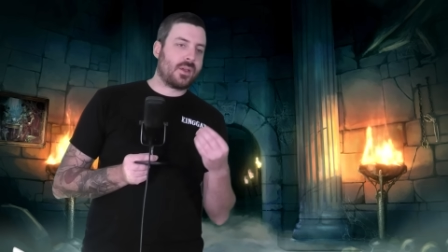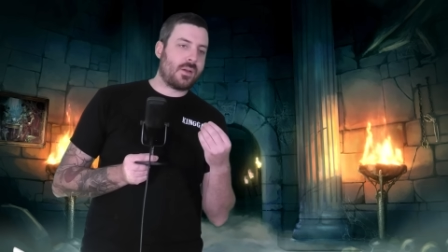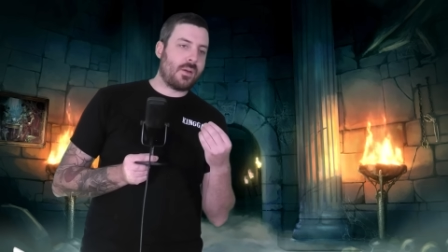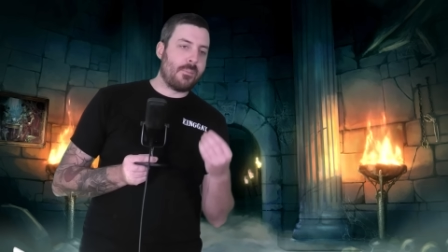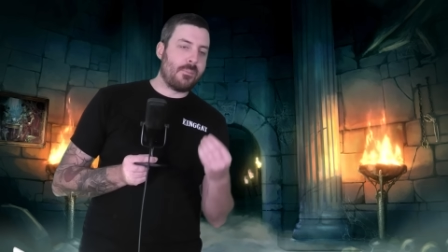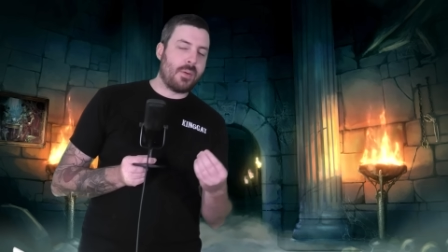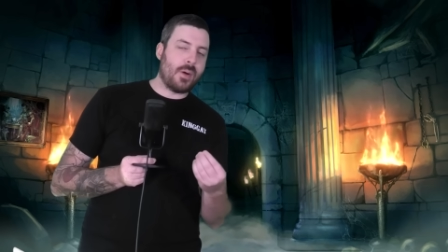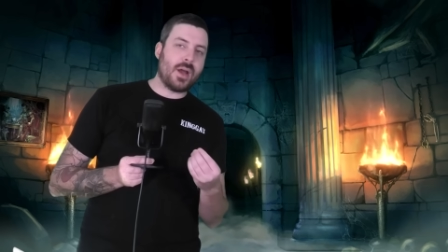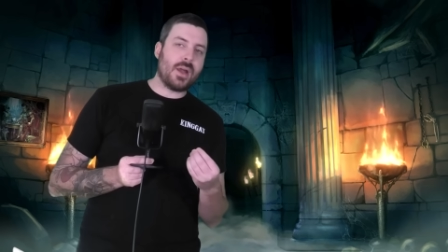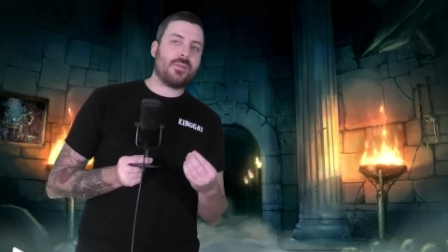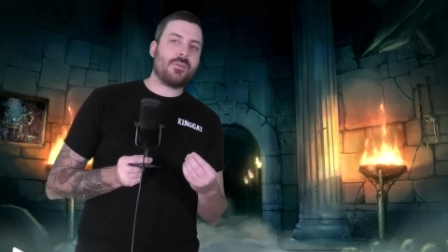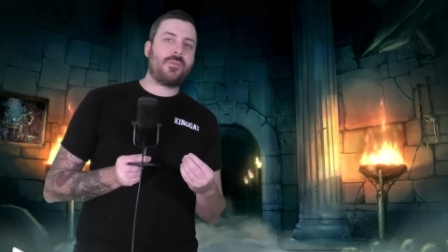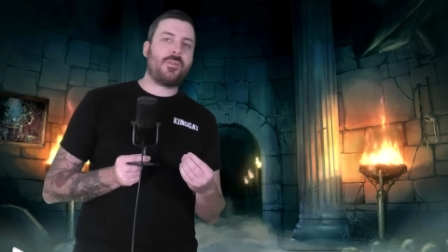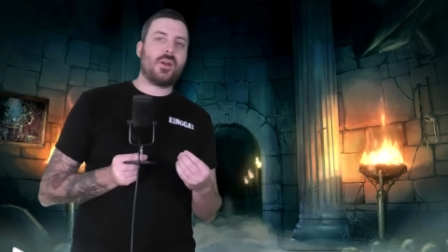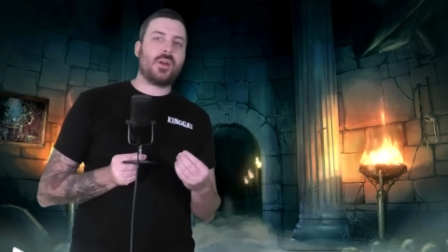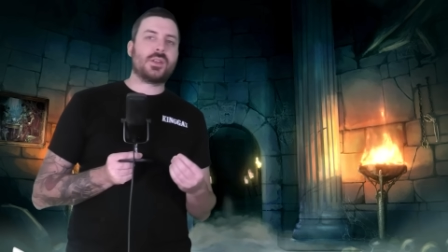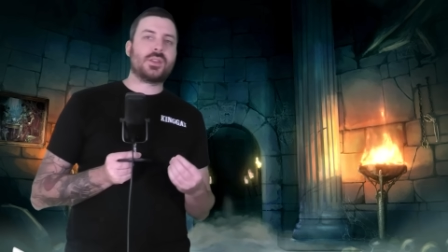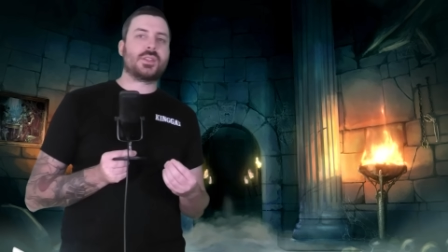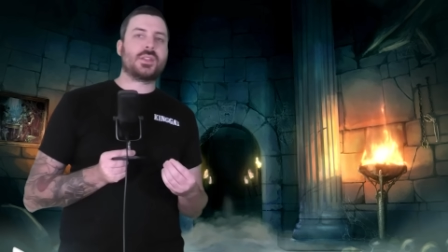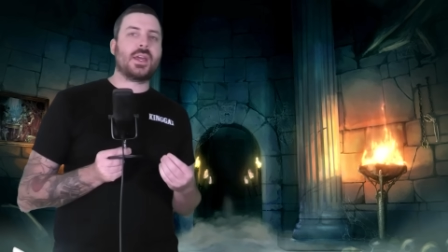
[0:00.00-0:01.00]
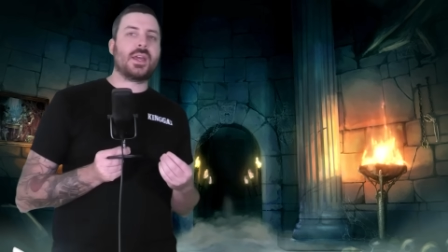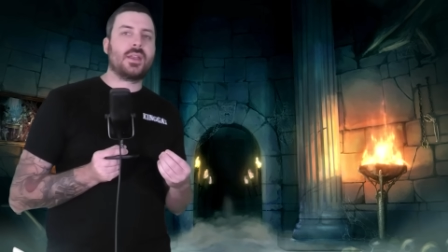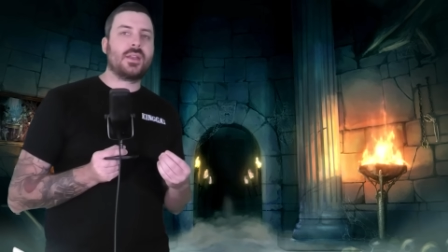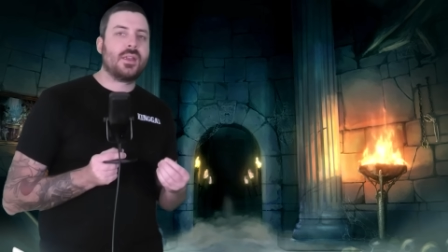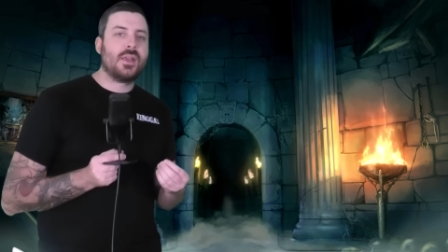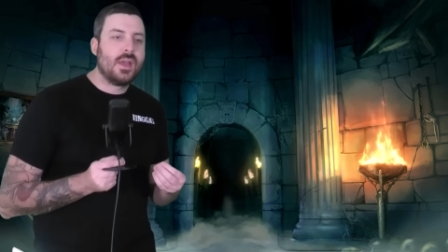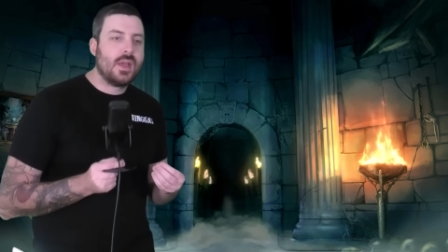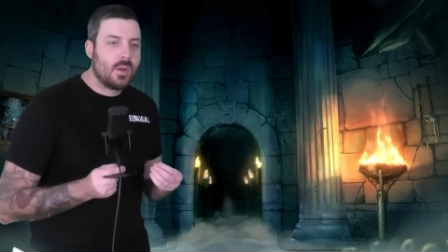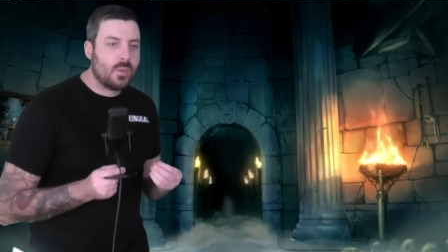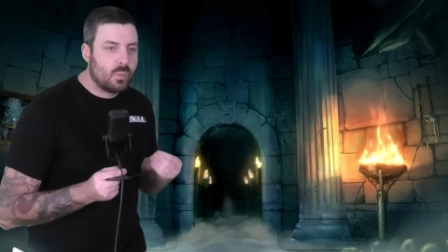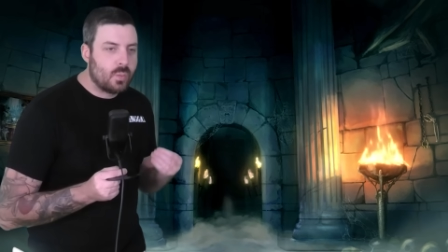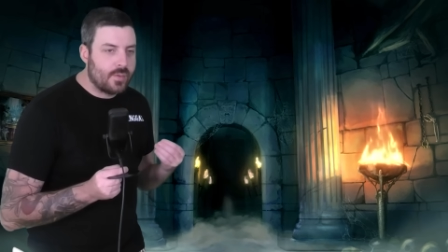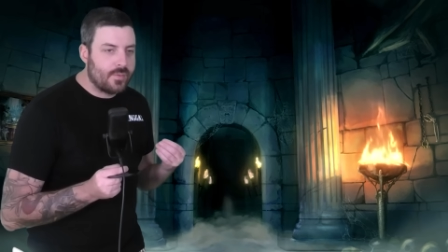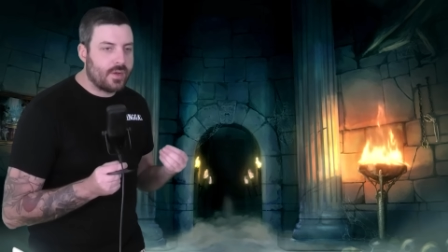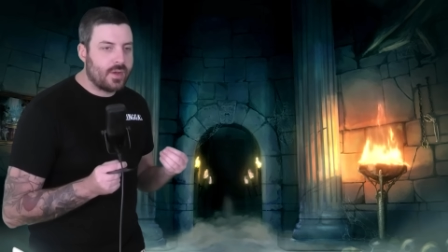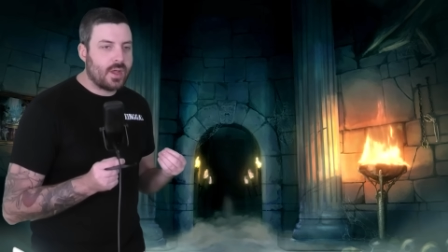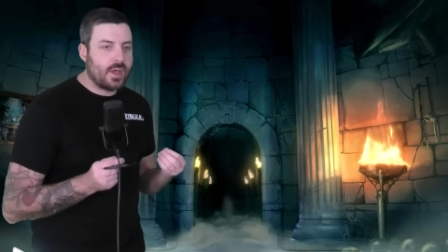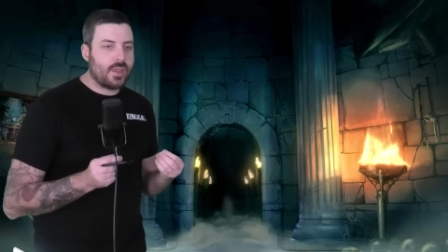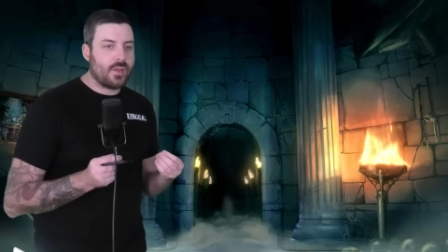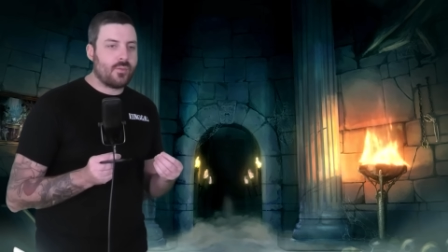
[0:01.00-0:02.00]
combine Flow State with
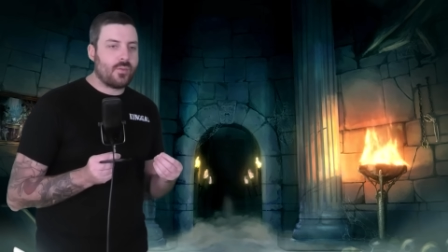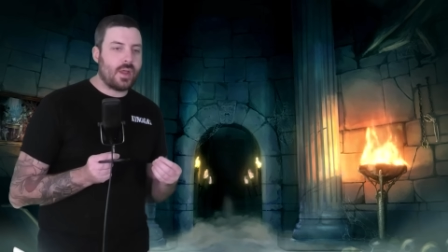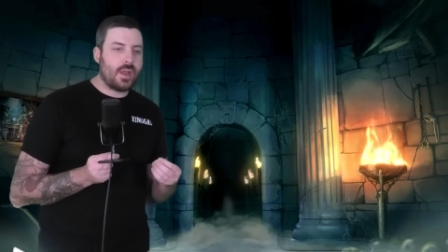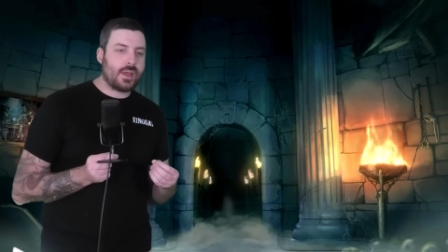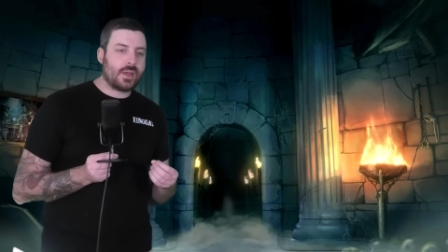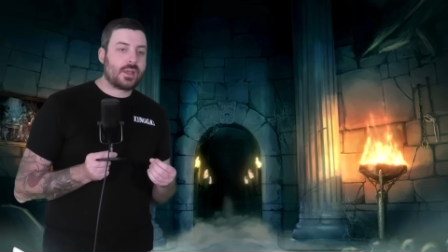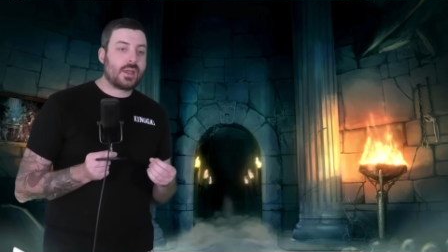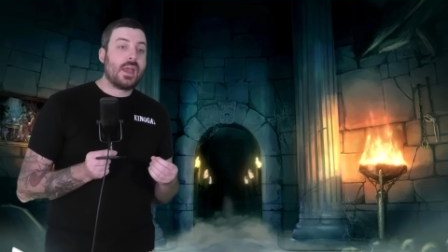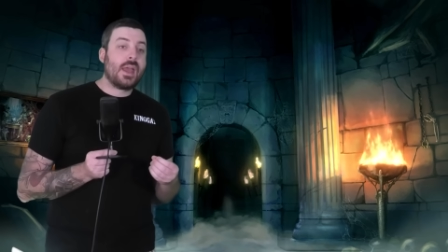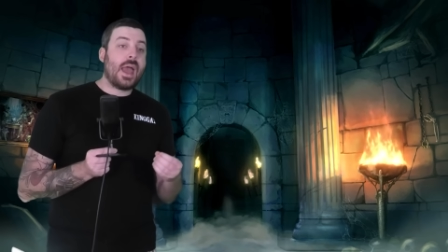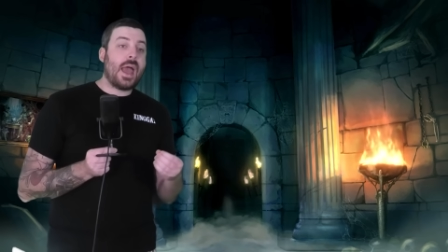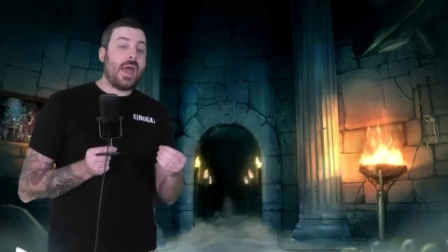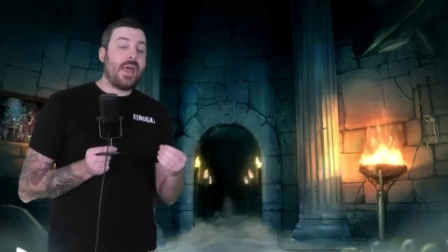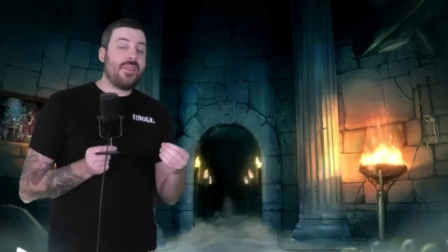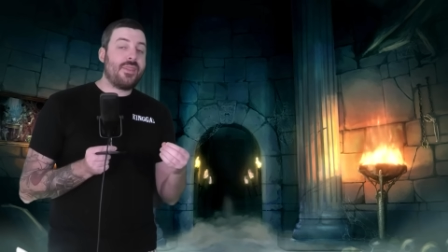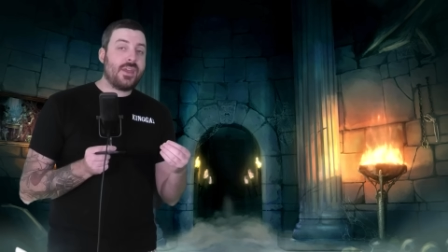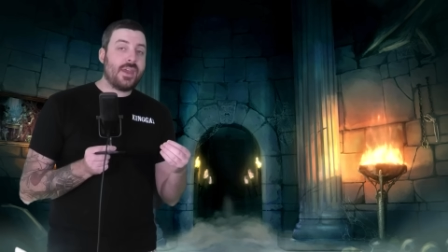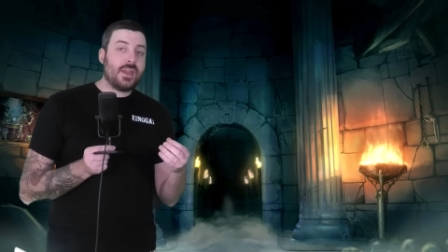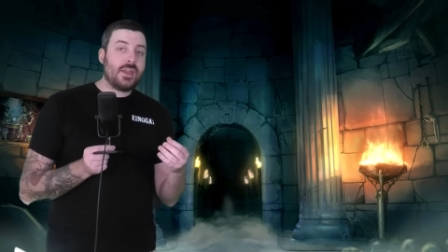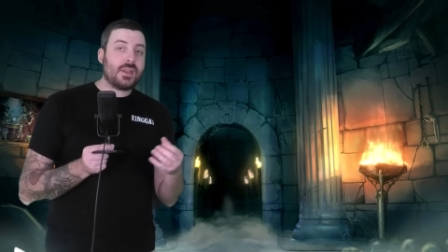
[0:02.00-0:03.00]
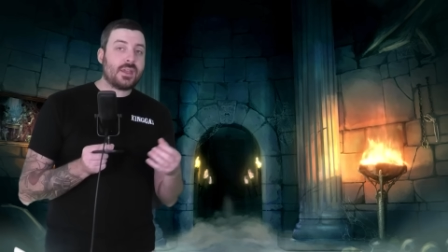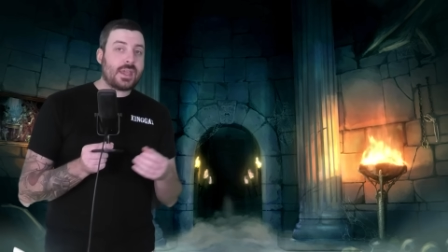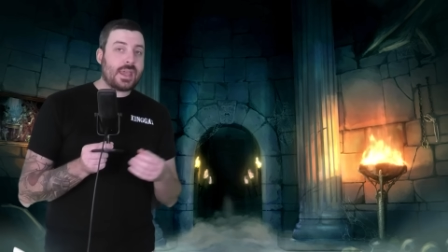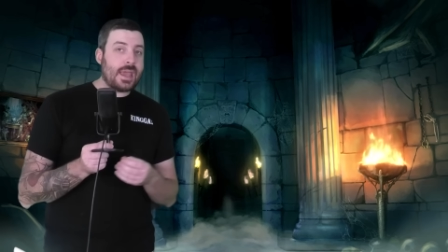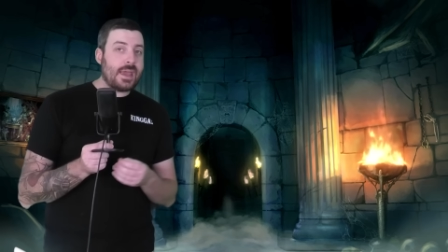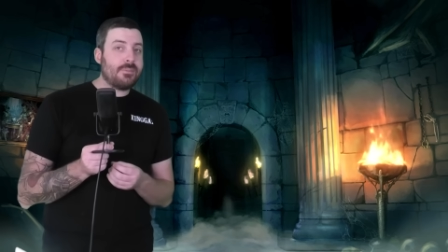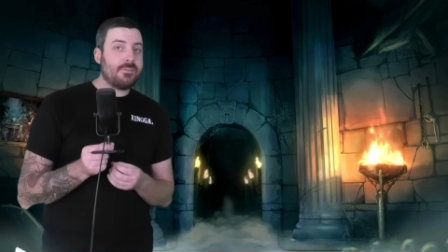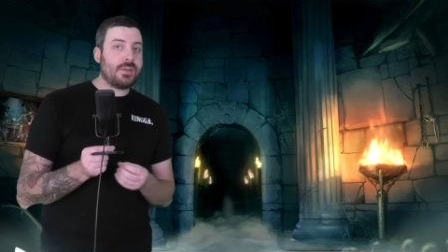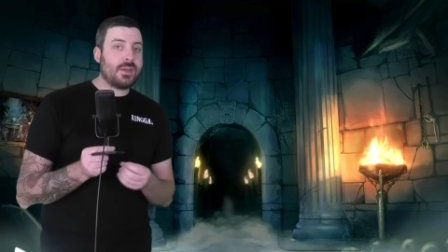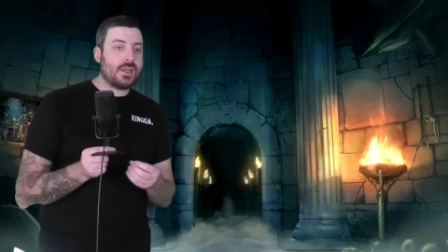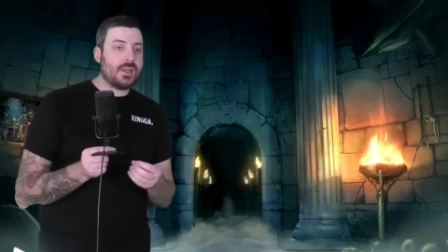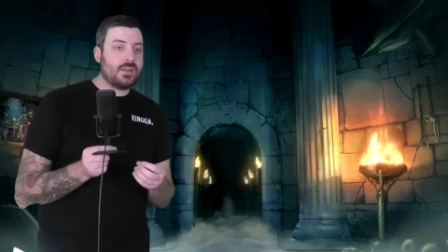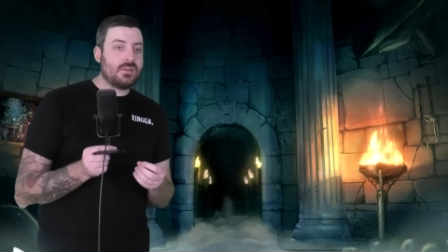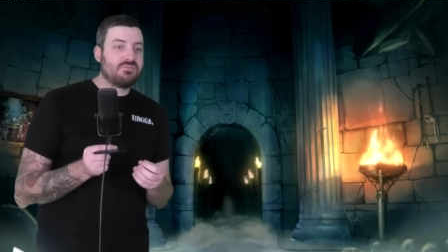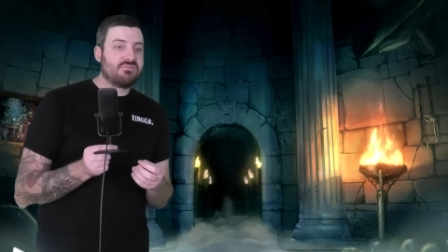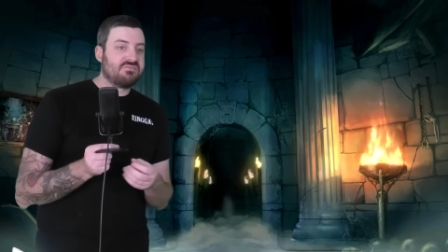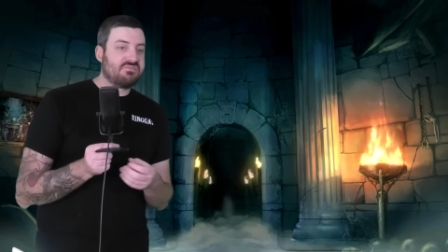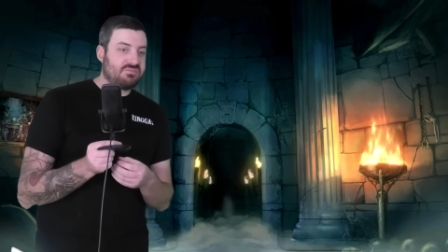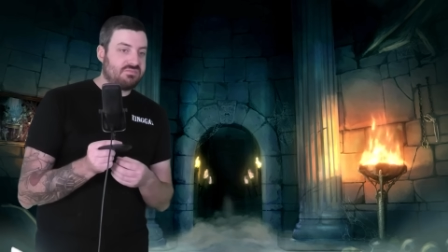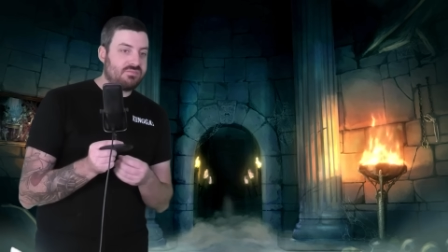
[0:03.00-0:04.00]
another relic, and then it can
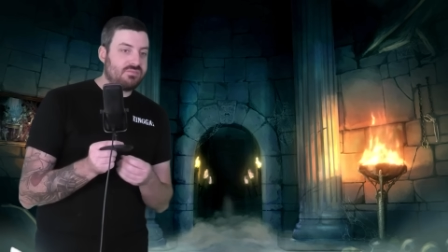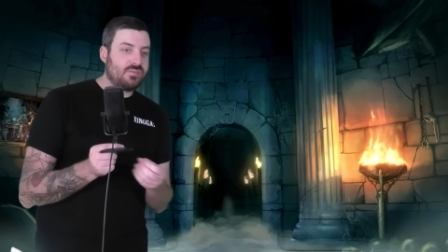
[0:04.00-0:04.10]
be